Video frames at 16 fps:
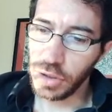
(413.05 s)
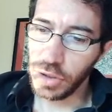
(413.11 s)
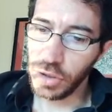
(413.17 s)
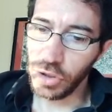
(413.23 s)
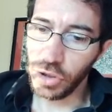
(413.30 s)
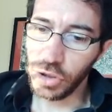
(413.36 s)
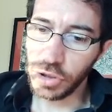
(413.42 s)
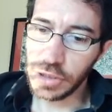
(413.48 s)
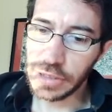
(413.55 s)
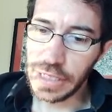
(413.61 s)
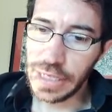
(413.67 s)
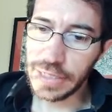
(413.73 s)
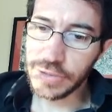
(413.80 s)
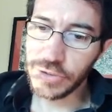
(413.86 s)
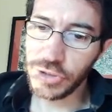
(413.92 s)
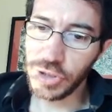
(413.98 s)
all these
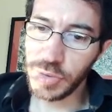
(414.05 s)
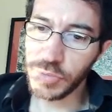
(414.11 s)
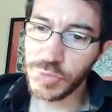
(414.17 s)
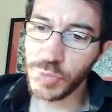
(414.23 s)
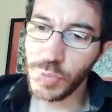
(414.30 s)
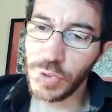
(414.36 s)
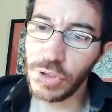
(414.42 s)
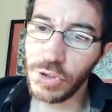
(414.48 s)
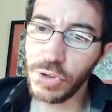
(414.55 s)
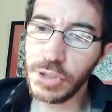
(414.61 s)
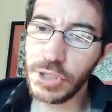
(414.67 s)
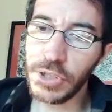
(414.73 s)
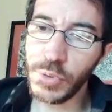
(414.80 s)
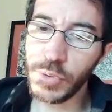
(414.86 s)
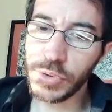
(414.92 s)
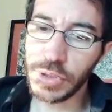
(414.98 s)
axioms we're
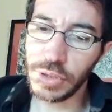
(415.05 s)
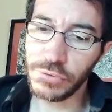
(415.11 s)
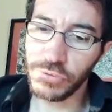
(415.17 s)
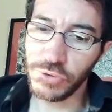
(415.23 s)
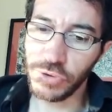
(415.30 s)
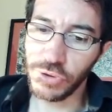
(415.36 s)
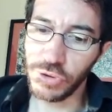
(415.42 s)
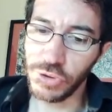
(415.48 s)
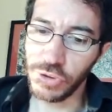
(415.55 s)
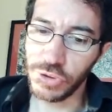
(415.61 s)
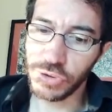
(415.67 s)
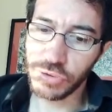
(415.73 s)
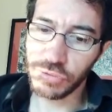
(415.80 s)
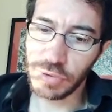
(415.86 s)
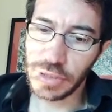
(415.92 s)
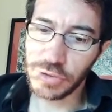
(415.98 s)
only using for
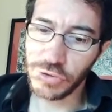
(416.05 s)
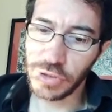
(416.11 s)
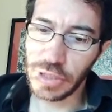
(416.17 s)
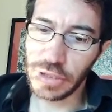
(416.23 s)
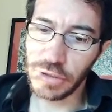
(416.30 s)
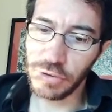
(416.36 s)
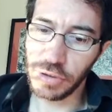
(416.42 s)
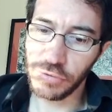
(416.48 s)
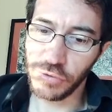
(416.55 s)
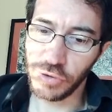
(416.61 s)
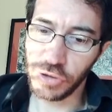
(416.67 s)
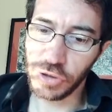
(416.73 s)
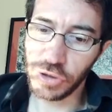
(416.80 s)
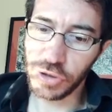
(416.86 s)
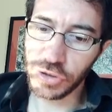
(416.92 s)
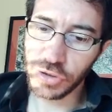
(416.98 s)
alls, right? So there are only for
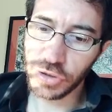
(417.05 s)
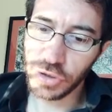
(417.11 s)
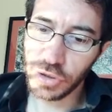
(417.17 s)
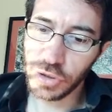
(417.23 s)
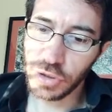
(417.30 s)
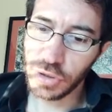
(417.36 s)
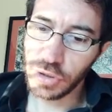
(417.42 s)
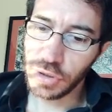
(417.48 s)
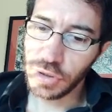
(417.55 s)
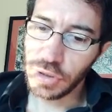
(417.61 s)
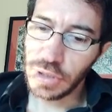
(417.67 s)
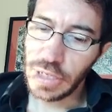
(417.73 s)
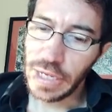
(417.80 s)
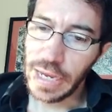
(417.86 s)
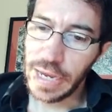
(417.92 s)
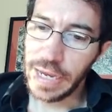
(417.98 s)
alls
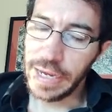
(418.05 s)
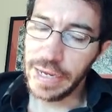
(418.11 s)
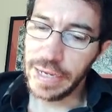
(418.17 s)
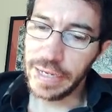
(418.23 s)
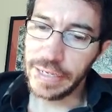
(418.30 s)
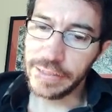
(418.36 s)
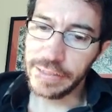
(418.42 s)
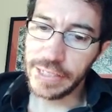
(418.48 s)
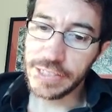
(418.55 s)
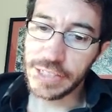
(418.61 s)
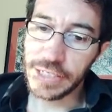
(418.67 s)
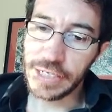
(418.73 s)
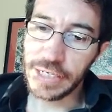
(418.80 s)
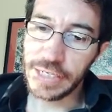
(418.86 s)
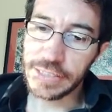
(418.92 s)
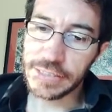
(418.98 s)
and the
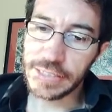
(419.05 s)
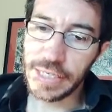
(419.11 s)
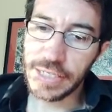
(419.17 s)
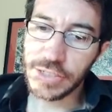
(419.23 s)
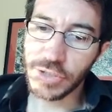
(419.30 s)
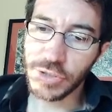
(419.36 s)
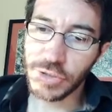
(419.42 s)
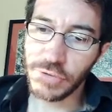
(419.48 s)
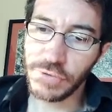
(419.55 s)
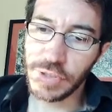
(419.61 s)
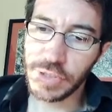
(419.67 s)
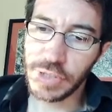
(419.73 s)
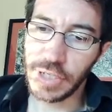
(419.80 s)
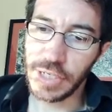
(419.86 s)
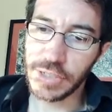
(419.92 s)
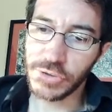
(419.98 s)
generalizations of these
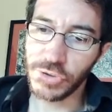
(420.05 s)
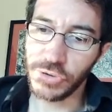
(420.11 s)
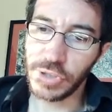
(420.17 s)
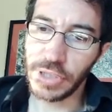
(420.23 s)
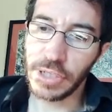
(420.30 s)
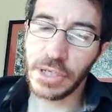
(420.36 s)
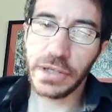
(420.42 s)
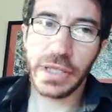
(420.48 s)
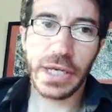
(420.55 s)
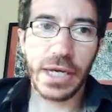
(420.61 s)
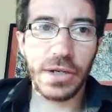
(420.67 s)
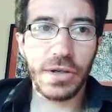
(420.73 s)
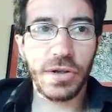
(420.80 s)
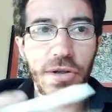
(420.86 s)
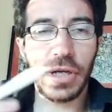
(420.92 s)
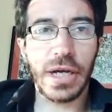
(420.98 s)
guys. So they can
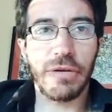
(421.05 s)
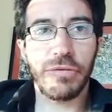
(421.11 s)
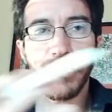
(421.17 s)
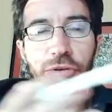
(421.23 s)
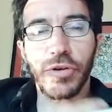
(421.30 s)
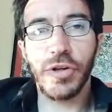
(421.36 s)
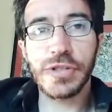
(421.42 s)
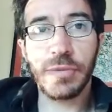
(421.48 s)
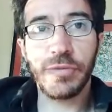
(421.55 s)
all have for alls up